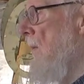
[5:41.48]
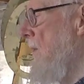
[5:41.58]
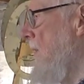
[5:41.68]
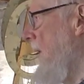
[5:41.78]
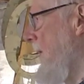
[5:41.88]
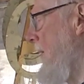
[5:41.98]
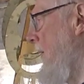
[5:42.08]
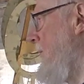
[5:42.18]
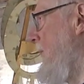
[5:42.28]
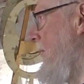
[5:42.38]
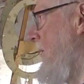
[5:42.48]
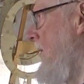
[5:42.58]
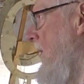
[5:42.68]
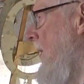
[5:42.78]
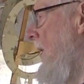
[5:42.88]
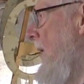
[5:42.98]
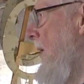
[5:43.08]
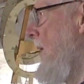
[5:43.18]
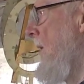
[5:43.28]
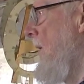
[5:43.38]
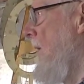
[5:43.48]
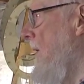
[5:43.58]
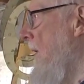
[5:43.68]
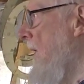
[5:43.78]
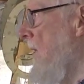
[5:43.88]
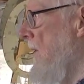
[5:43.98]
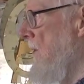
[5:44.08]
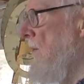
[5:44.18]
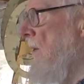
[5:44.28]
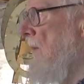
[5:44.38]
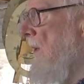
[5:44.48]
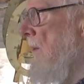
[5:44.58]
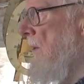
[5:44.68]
nightclubs in Lagos where people